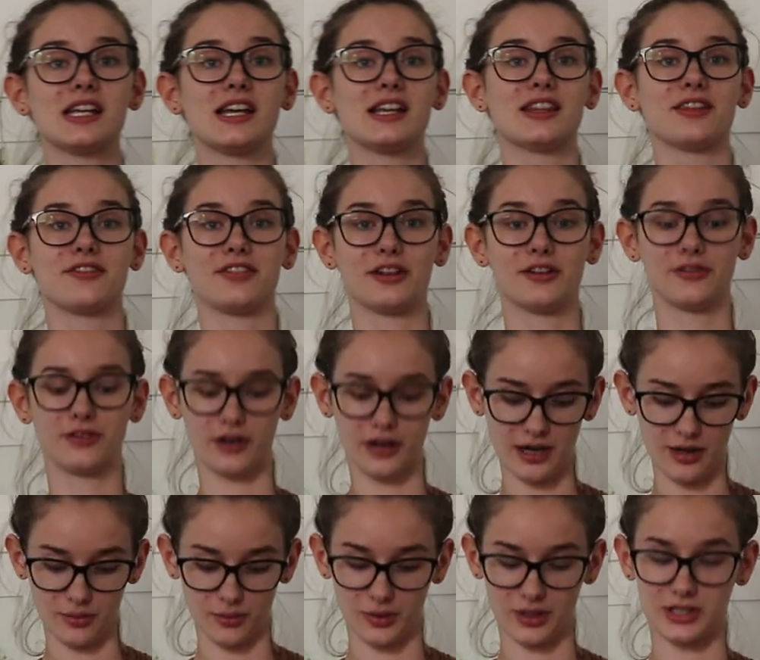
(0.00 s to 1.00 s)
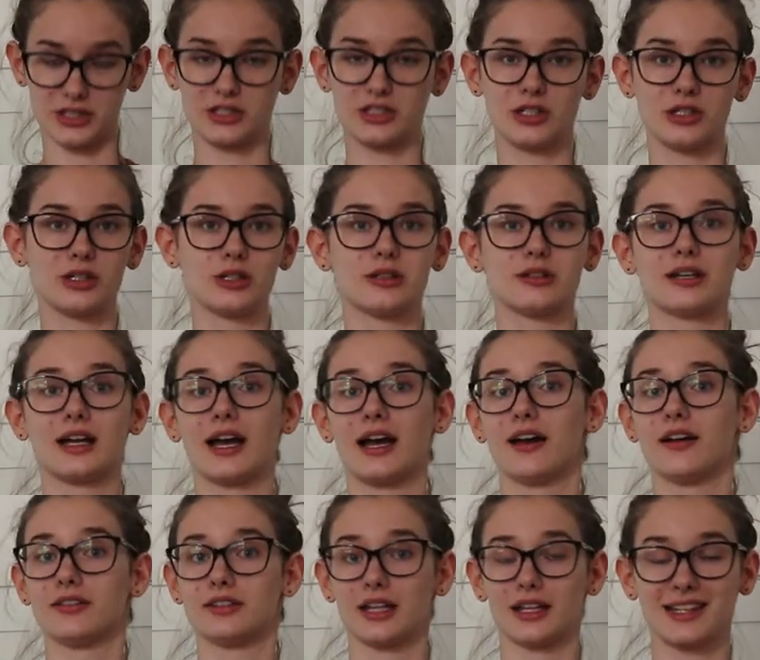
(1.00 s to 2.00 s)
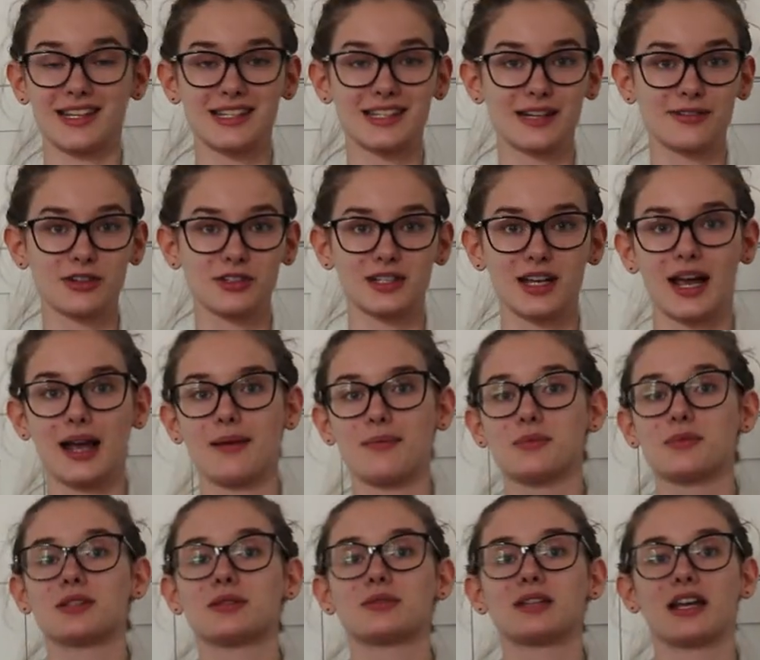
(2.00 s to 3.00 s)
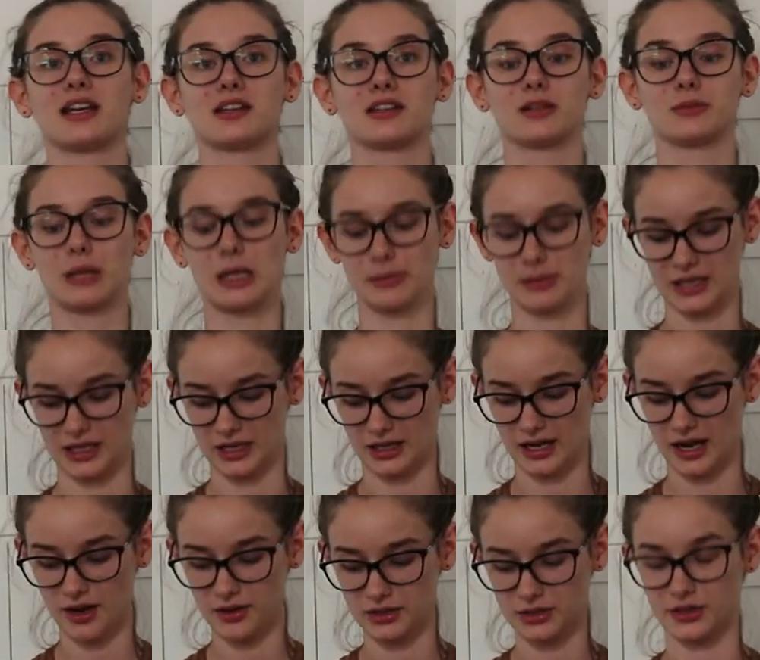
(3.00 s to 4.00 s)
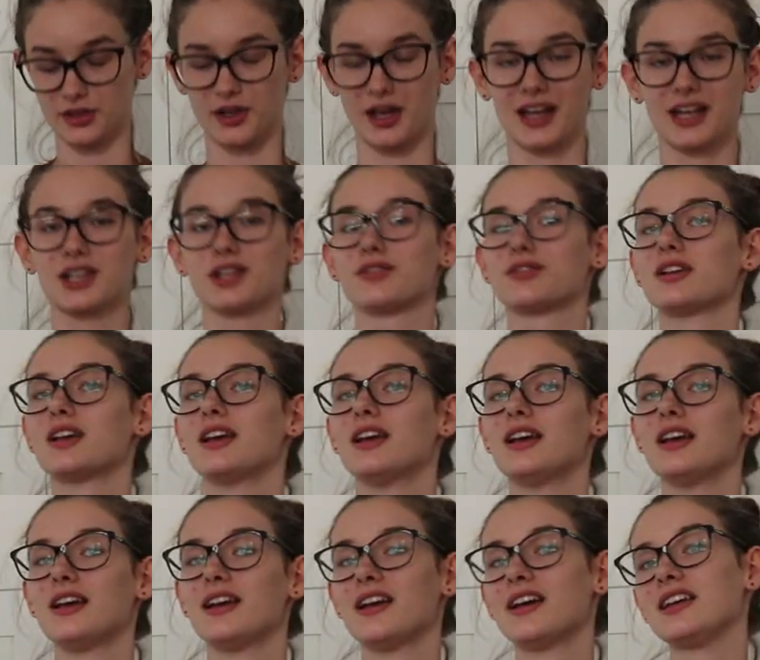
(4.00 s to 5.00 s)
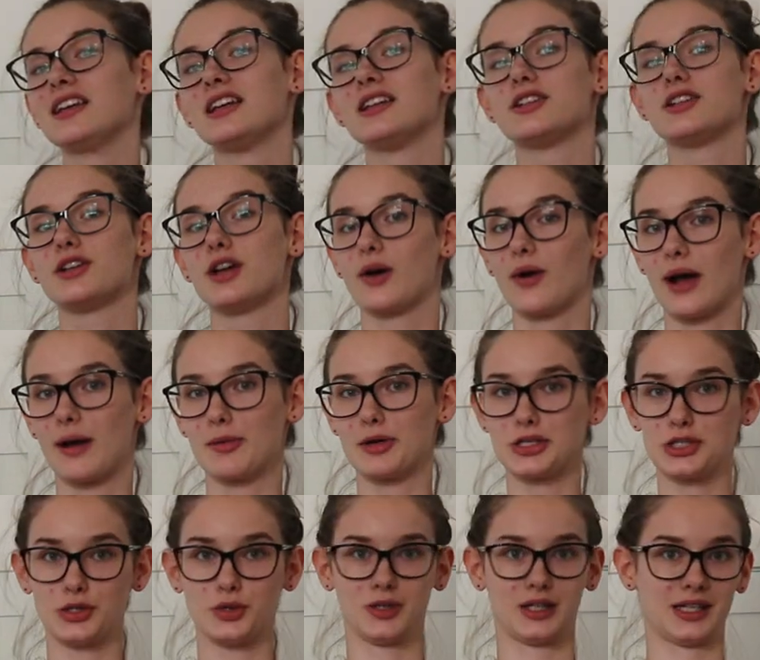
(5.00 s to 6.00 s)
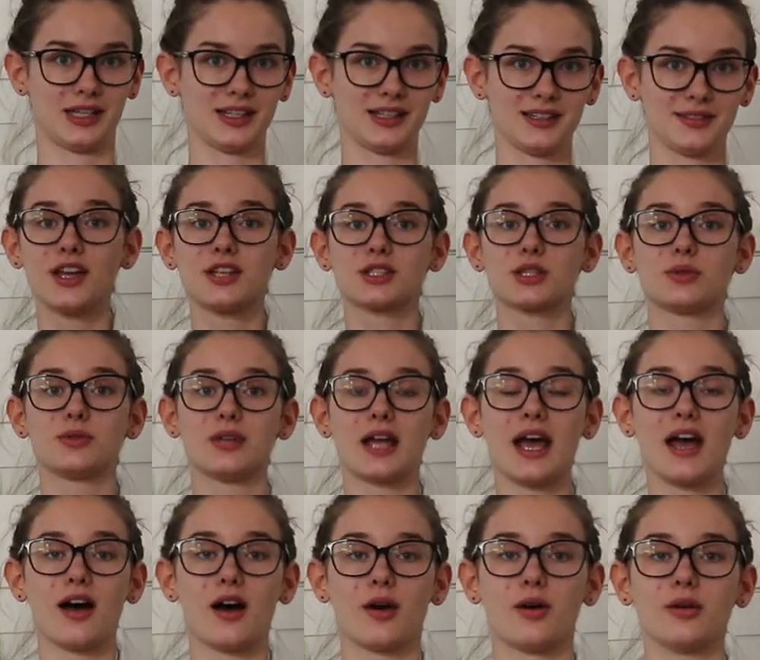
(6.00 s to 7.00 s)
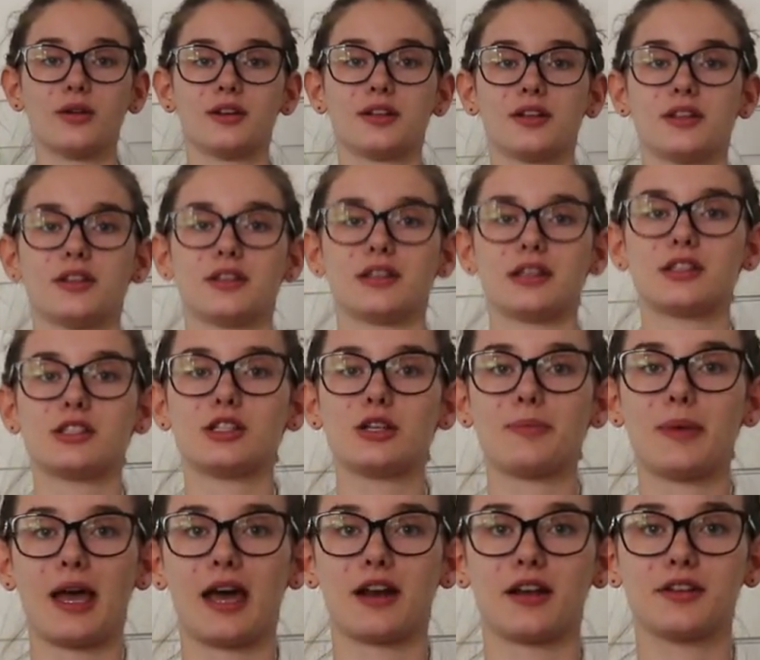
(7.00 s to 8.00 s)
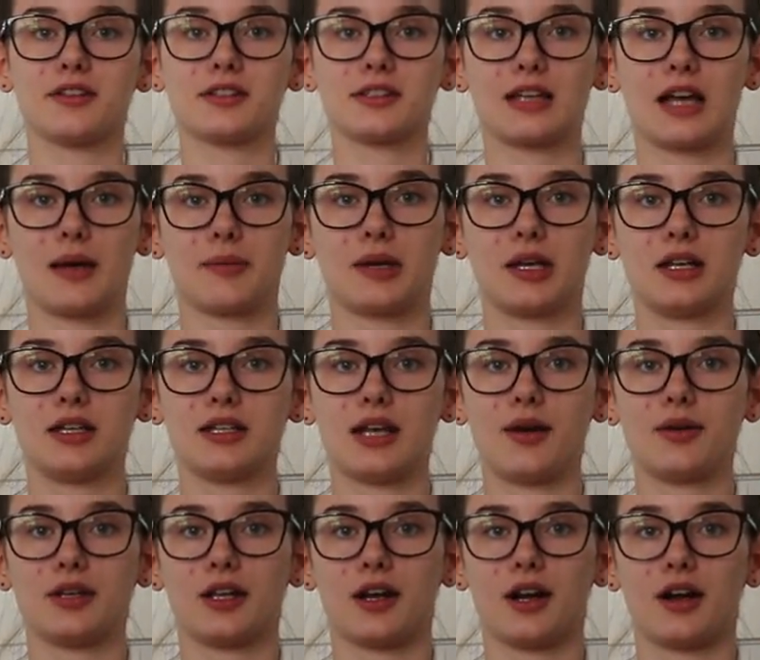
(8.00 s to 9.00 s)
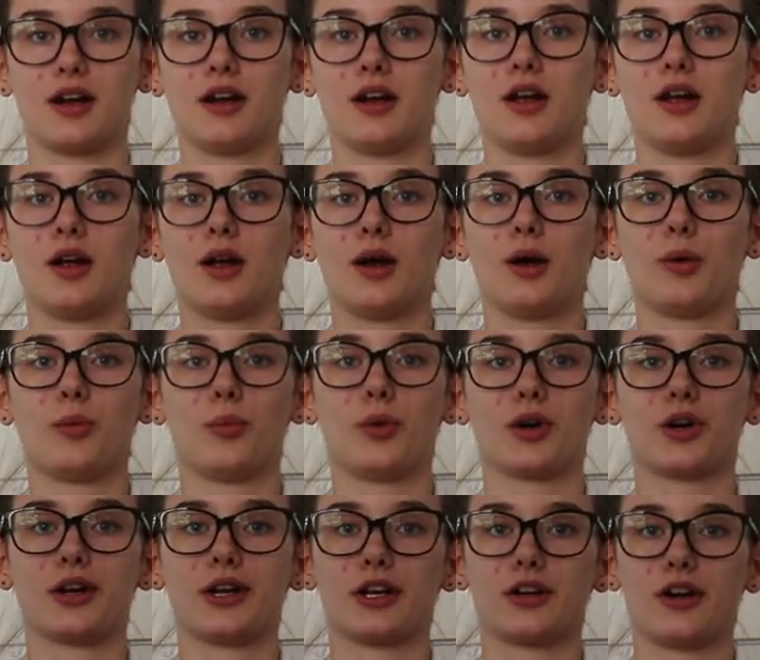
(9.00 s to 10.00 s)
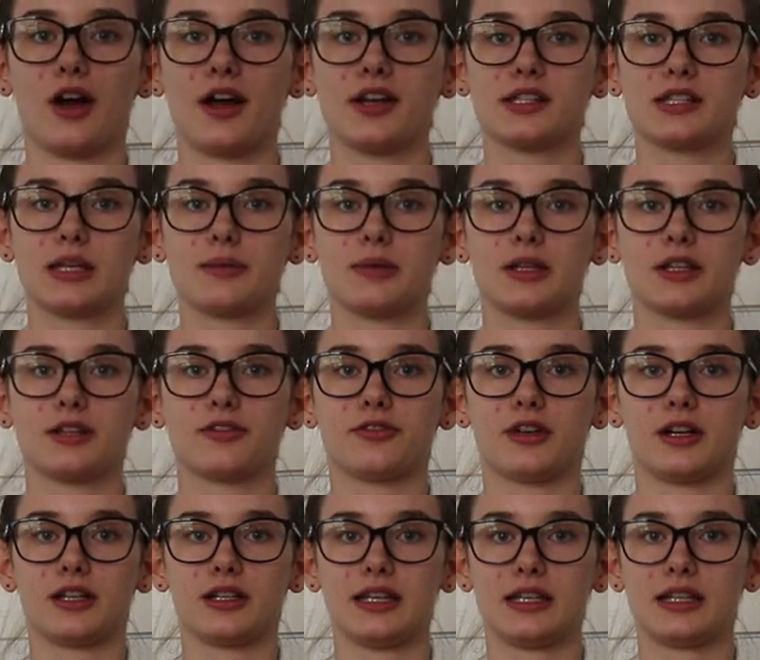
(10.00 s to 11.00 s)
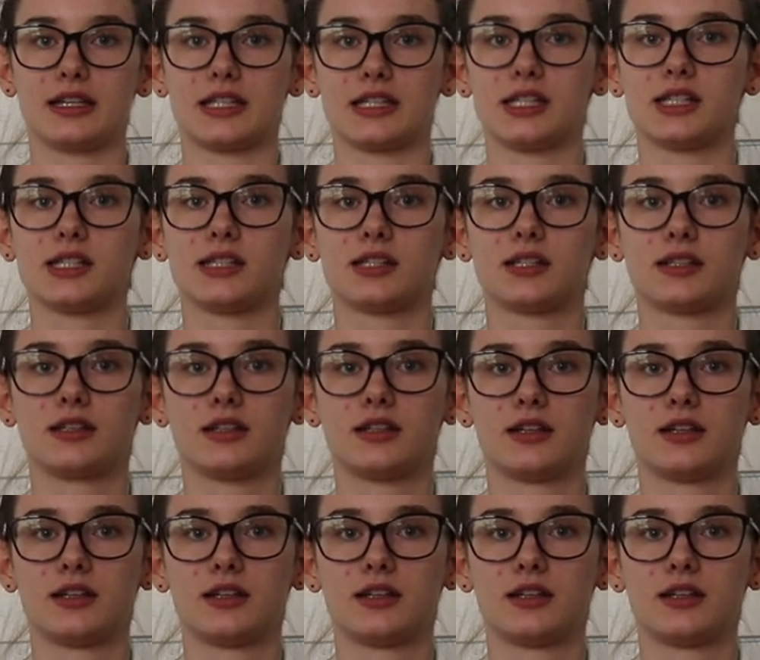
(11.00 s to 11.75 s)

to get the feel for it once you have done this several times, taking your baby in and out, you'll kind of get to know how much you need. So now, these two panels coming down here, we're gonna cross them in the front like this.